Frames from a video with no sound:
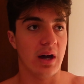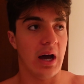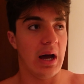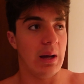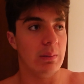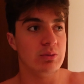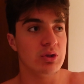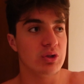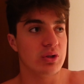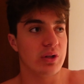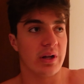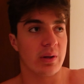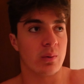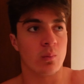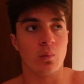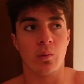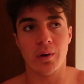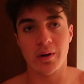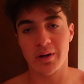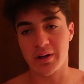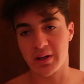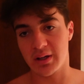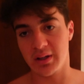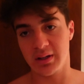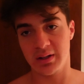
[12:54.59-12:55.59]
I'm just like
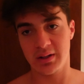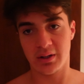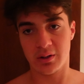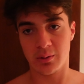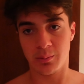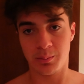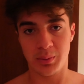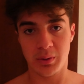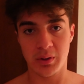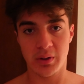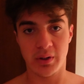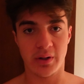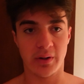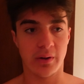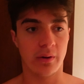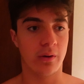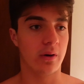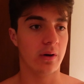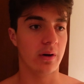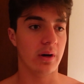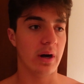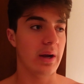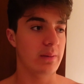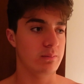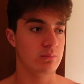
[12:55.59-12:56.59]
working the computer,
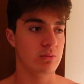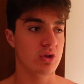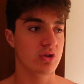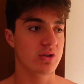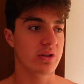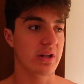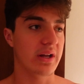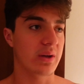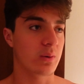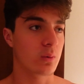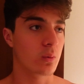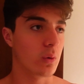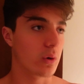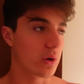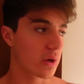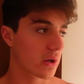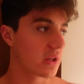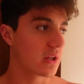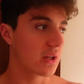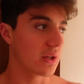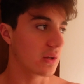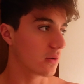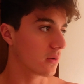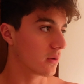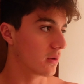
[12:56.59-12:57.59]
or I'm just like
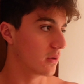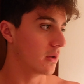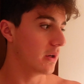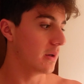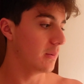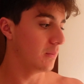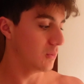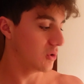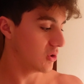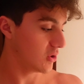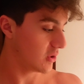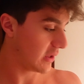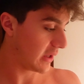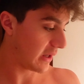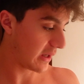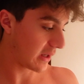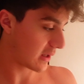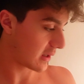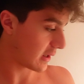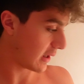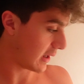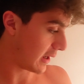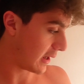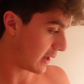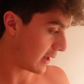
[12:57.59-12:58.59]
working, or I'm just
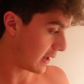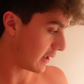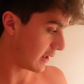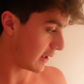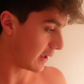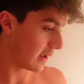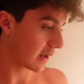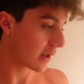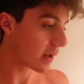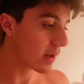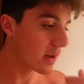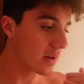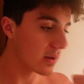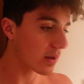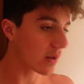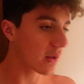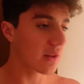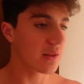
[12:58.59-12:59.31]
like uh,